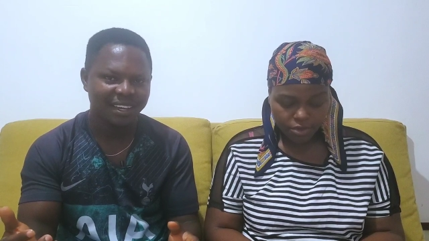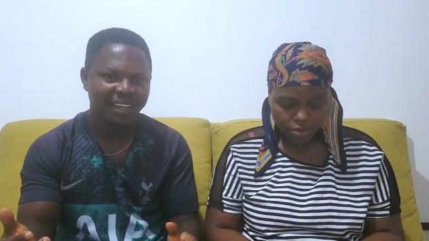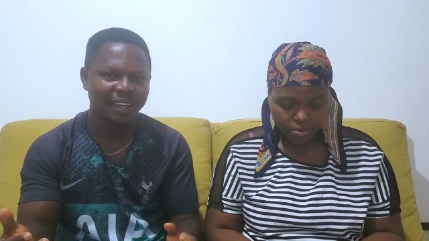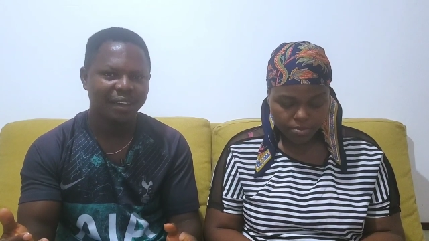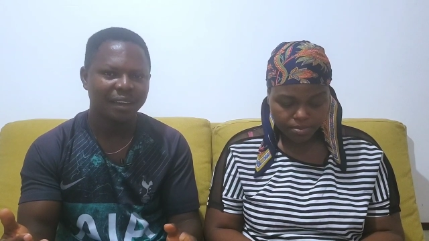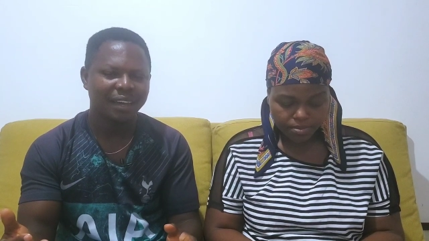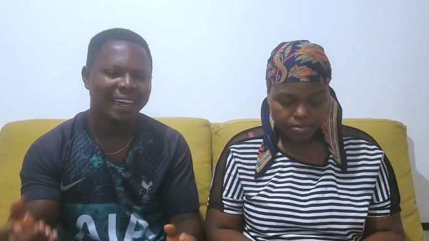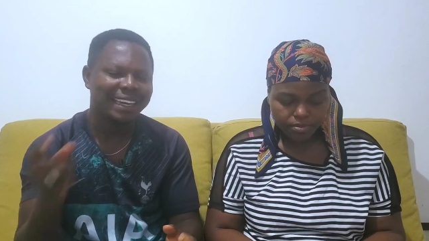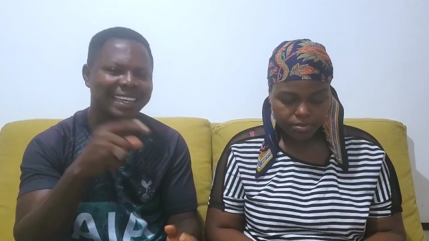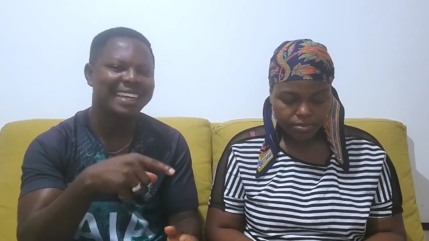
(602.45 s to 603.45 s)
Speaker 1: sure.
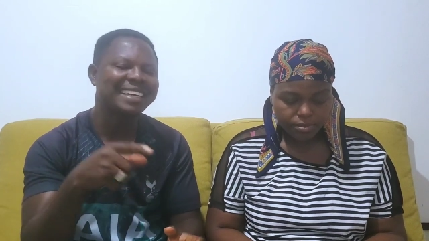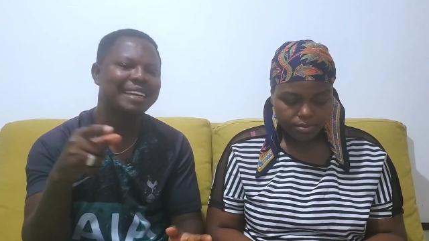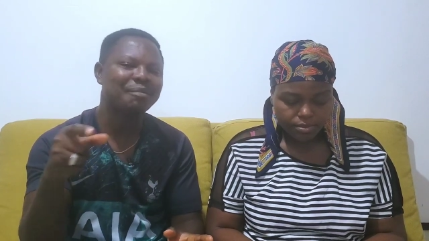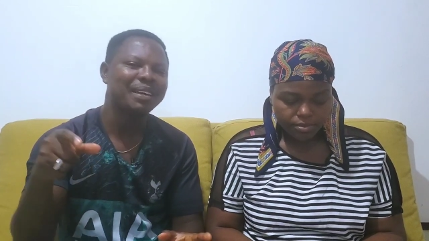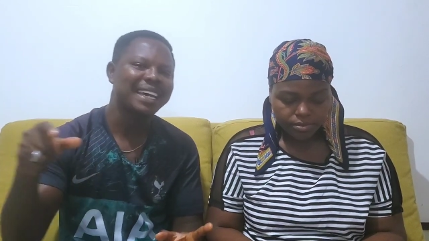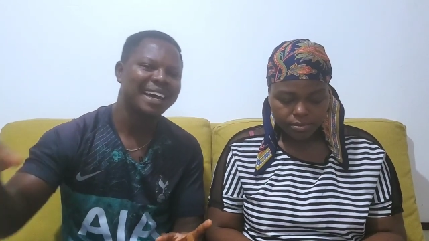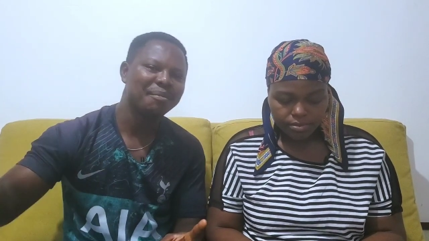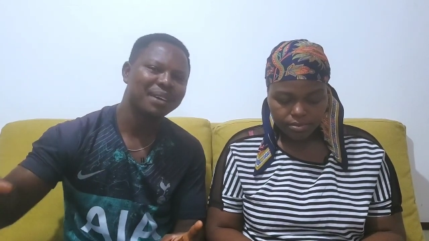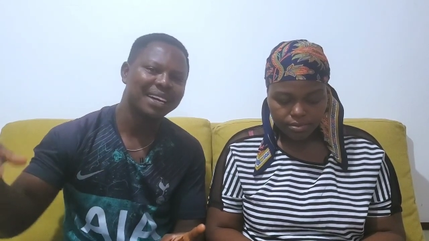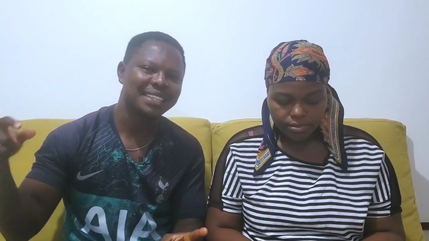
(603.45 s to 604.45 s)
And then there may
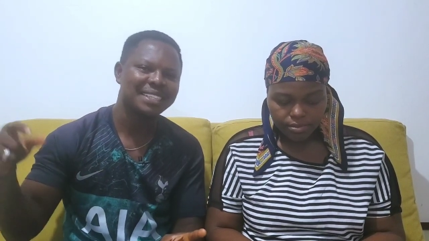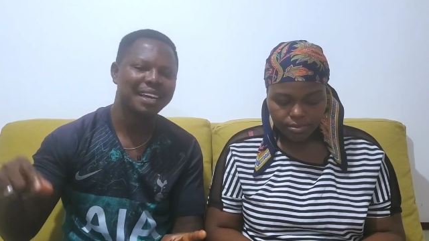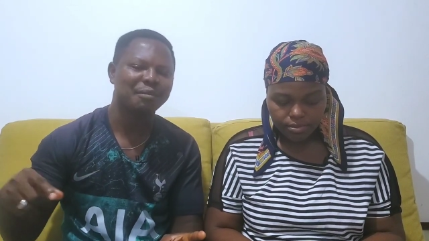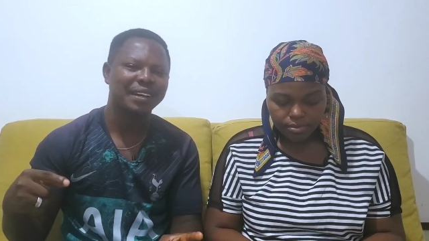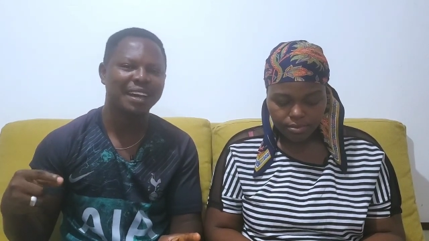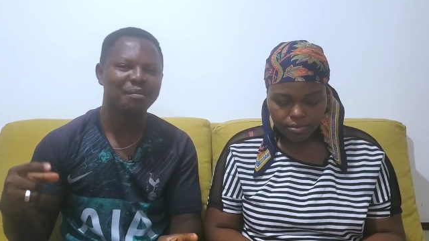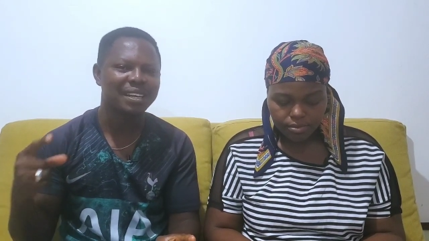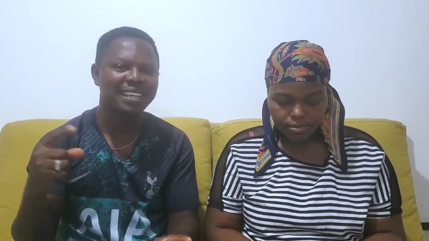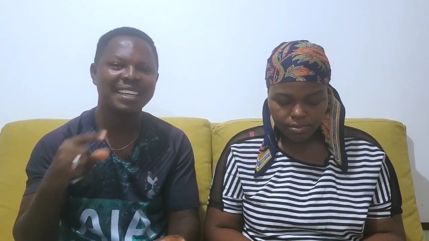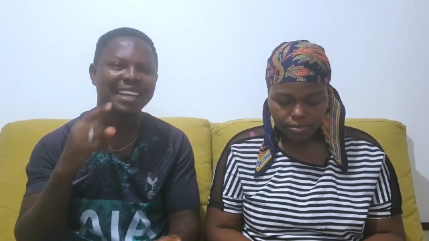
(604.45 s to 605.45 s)
come a time where I
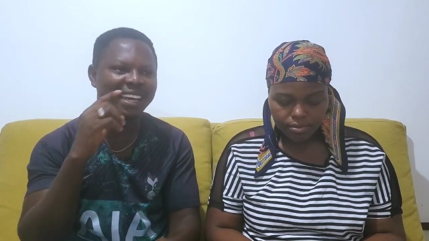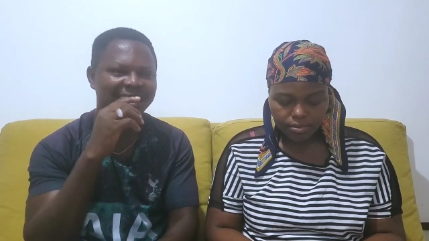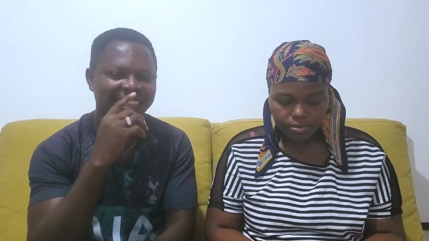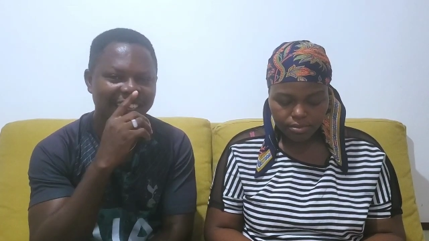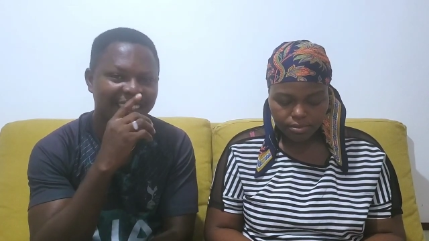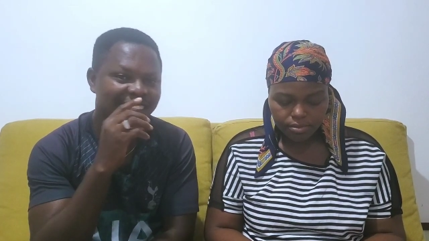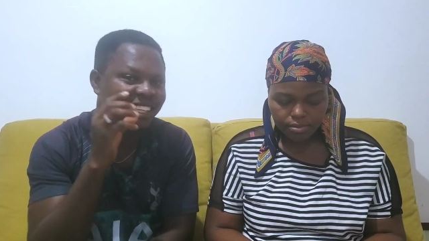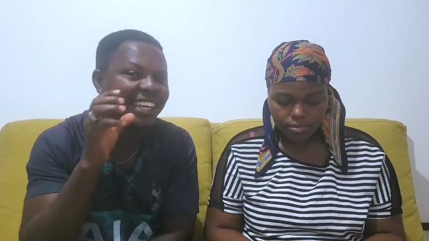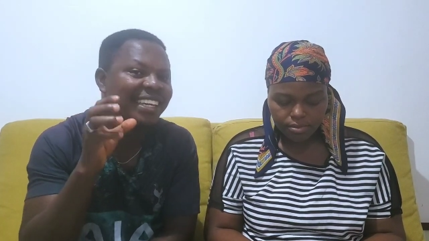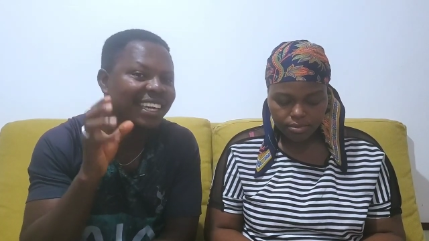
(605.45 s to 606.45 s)
may need like Charlie
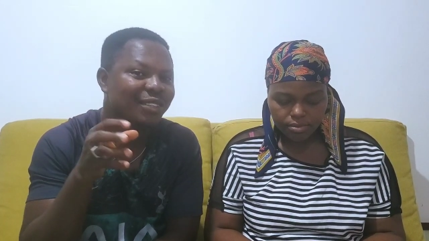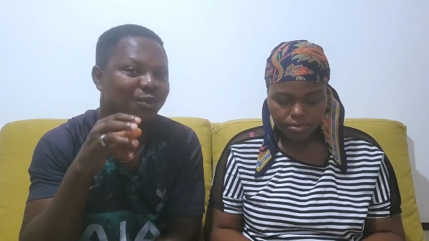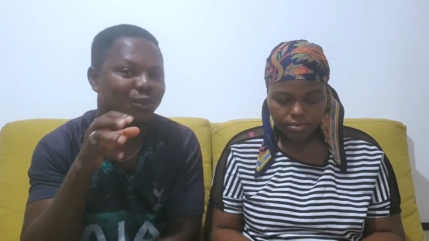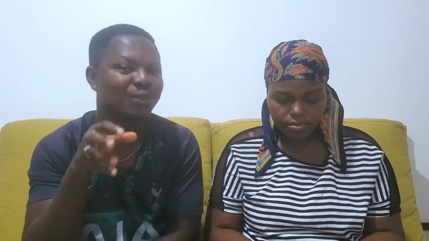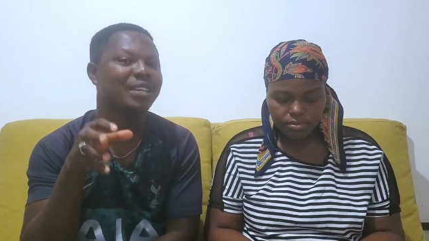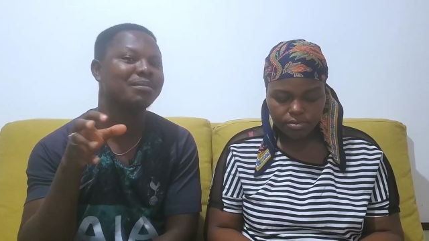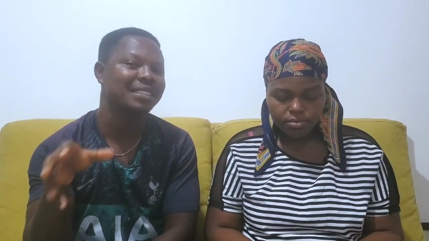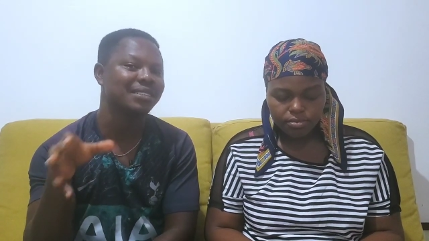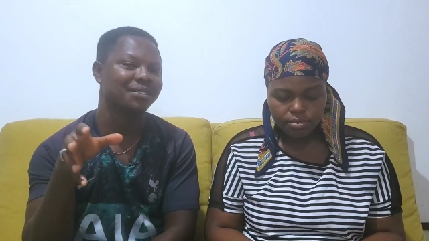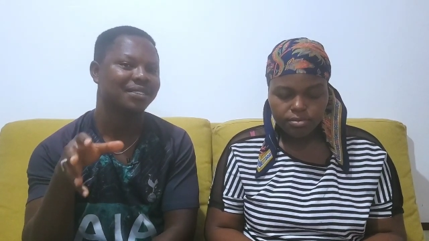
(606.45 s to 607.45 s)
10k to do some
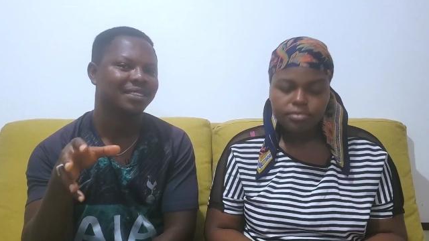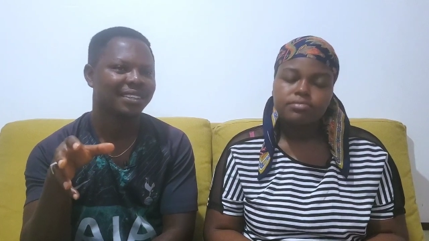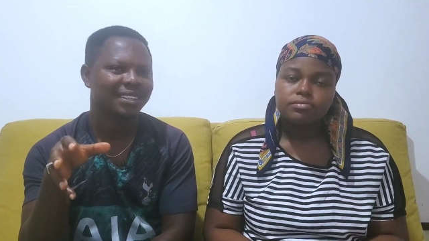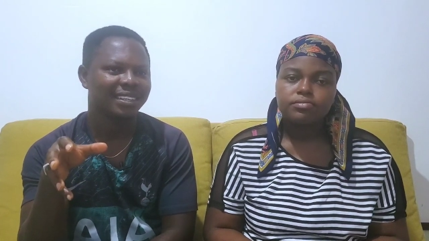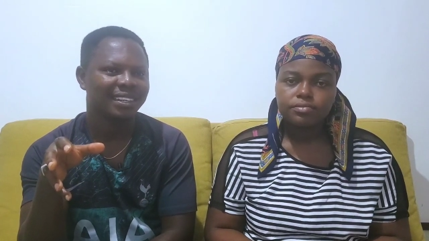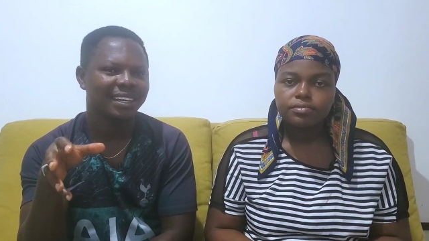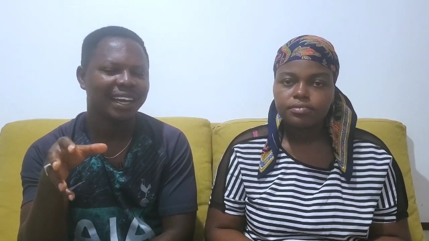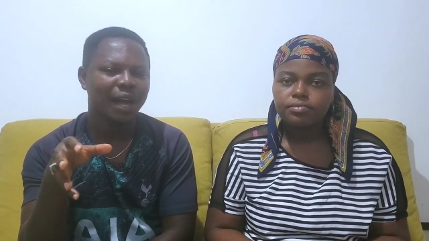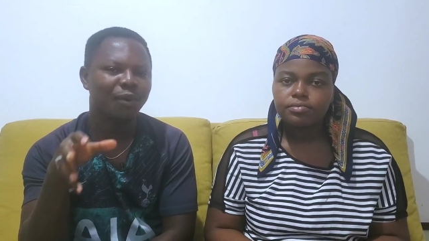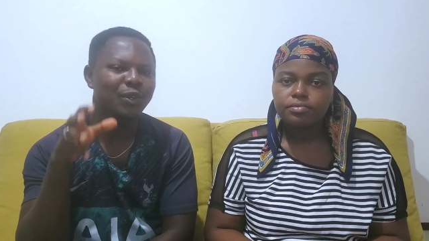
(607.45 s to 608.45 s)
deal.
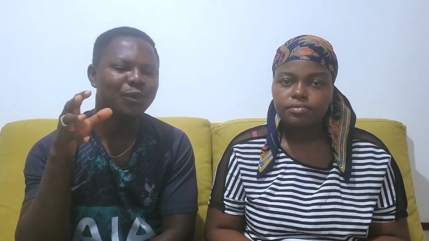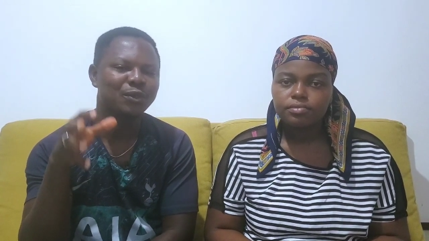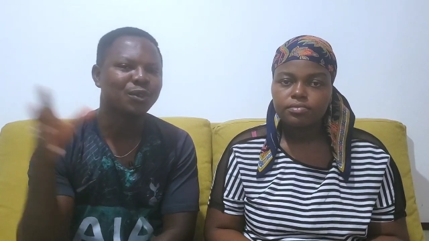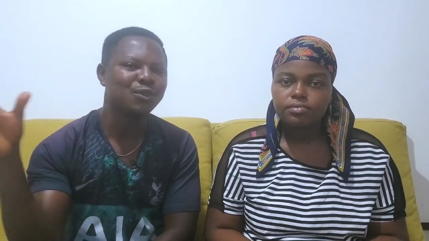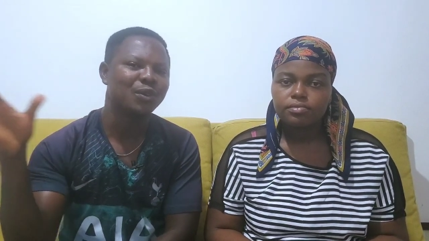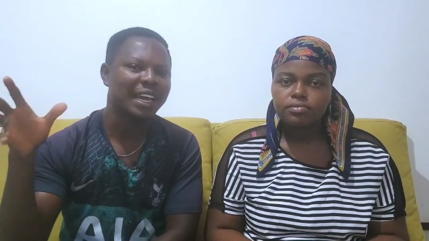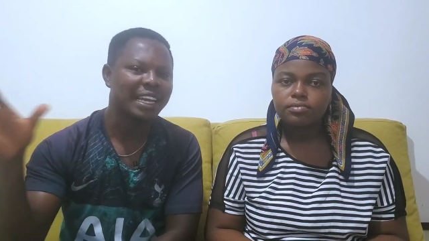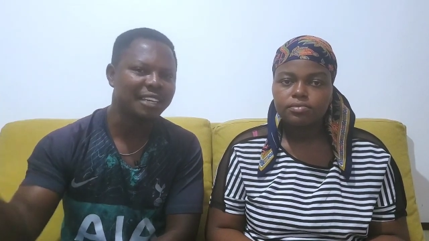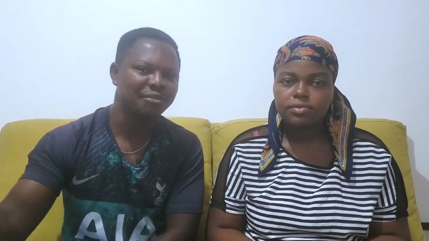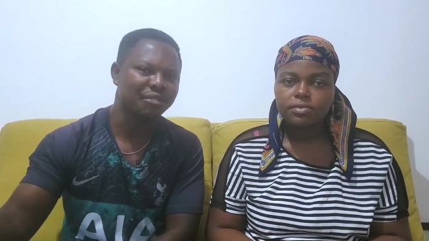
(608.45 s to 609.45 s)
I wouldn't want to go to
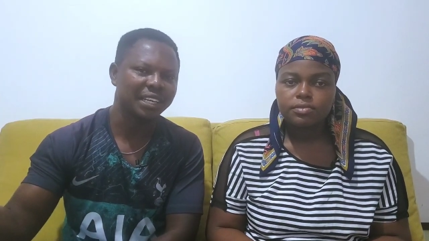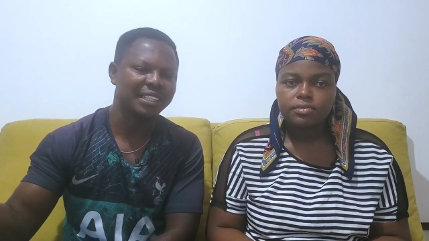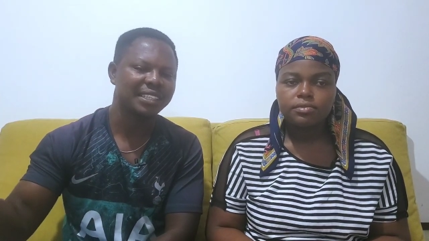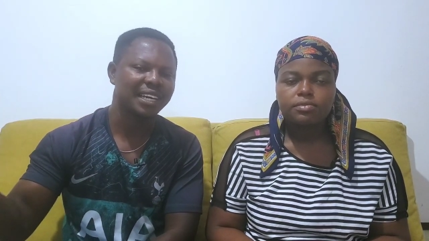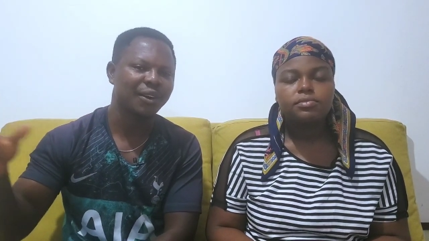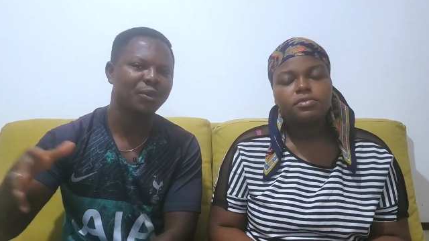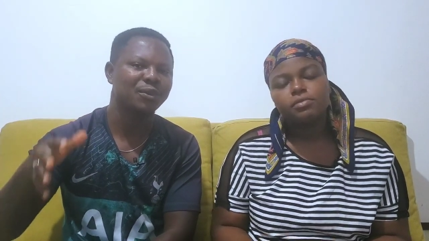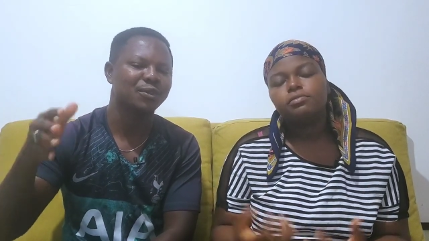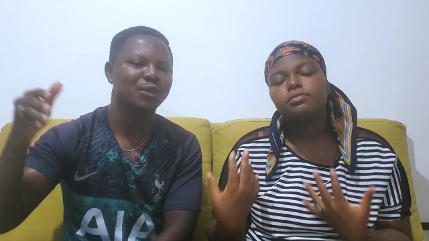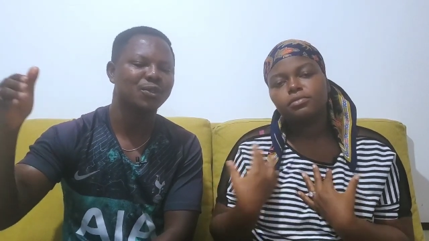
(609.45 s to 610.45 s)
any friend. I wouldn't
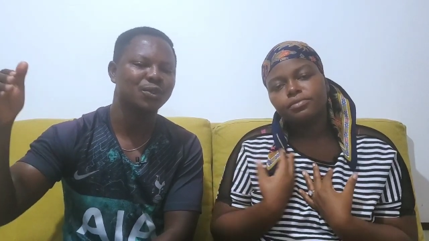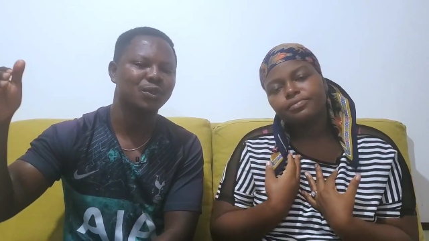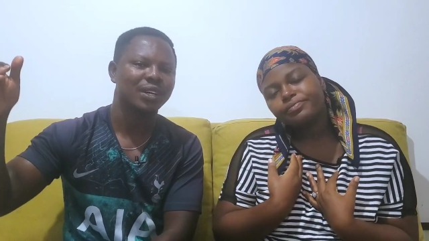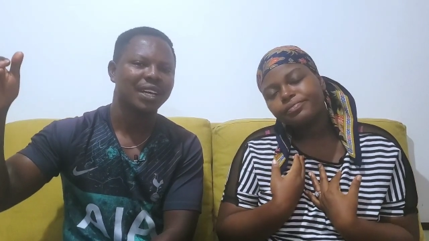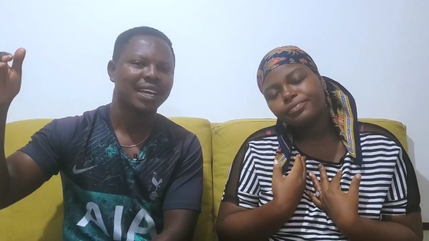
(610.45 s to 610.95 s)
want to go to